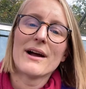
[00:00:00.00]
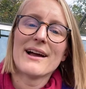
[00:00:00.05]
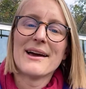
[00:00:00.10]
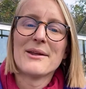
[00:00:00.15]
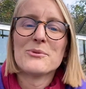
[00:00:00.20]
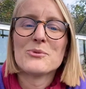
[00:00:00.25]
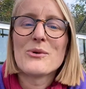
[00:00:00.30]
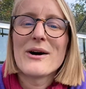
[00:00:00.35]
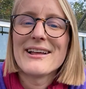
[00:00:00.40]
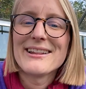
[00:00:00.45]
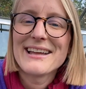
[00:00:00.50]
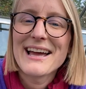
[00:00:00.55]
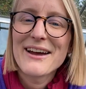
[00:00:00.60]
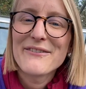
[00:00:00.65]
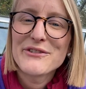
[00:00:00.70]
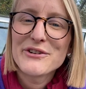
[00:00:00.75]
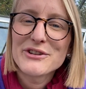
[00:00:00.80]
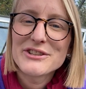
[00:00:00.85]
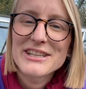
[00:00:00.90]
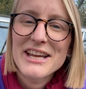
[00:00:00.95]
and while I have
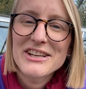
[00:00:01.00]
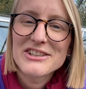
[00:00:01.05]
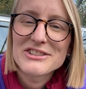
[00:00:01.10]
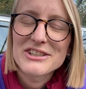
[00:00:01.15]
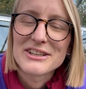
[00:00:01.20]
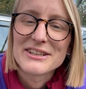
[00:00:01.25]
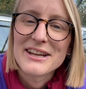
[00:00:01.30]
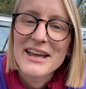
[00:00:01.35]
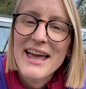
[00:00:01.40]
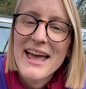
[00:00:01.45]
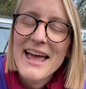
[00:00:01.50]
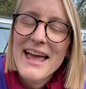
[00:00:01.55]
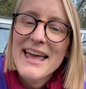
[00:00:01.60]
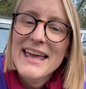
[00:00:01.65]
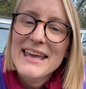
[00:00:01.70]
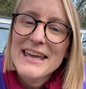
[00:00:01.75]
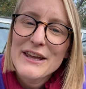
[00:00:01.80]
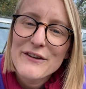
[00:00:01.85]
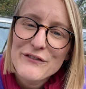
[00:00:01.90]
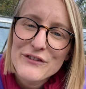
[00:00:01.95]
your attention,
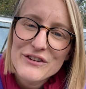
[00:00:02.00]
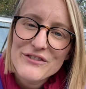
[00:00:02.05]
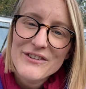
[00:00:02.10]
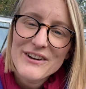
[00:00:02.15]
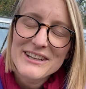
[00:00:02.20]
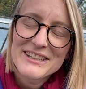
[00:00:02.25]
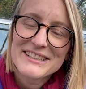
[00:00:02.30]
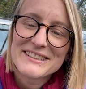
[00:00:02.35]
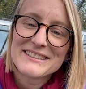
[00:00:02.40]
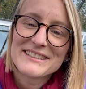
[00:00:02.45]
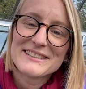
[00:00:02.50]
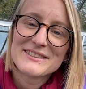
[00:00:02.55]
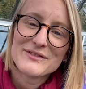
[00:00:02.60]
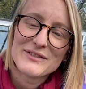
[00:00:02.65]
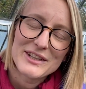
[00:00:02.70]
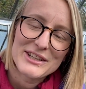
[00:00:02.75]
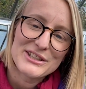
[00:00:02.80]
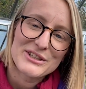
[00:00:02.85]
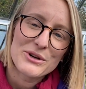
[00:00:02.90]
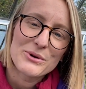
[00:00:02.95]
if you're finding this
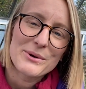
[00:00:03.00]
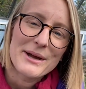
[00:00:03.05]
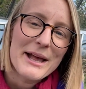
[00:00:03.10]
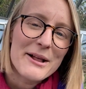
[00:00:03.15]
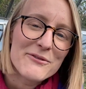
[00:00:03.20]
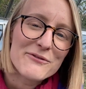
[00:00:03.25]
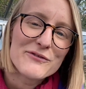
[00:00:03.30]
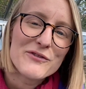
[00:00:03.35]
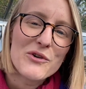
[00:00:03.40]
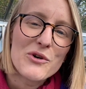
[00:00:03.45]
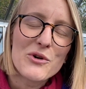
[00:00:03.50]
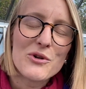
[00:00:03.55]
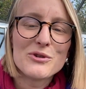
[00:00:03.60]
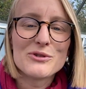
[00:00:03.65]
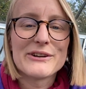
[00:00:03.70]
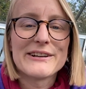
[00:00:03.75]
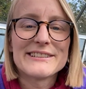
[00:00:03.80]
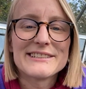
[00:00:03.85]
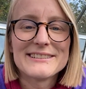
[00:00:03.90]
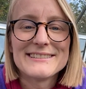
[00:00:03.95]
video helpful or
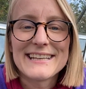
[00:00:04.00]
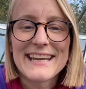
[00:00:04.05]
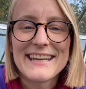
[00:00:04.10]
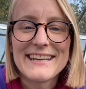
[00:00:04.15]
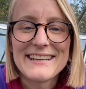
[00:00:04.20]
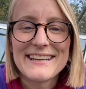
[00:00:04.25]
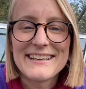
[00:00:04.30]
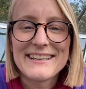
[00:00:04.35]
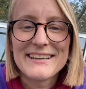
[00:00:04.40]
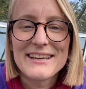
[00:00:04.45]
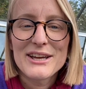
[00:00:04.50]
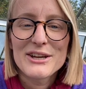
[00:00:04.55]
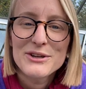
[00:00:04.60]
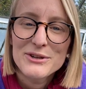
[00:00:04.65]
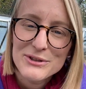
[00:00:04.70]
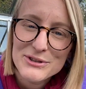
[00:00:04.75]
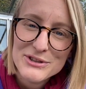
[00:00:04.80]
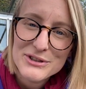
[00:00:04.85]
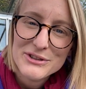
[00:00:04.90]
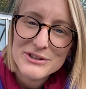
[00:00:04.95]
entertaining,
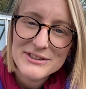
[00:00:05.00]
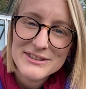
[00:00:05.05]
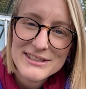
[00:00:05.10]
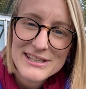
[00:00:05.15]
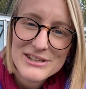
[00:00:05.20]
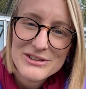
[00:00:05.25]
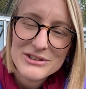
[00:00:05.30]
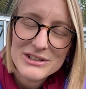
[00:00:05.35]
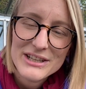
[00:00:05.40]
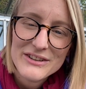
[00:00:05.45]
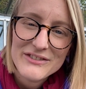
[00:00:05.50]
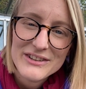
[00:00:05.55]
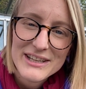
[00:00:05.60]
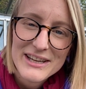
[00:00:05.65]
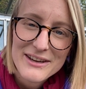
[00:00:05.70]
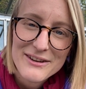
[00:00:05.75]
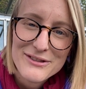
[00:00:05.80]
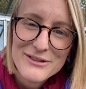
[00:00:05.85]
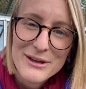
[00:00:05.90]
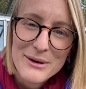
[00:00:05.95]
could you consider giving
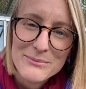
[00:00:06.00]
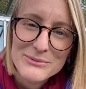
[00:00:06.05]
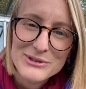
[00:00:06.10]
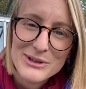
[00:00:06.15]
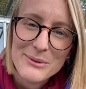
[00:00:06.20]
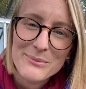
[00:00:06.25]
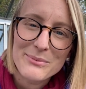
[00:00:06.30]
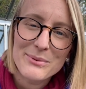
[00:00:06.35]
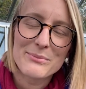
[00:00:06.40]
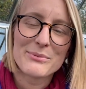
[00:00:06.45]
it a thumbs up,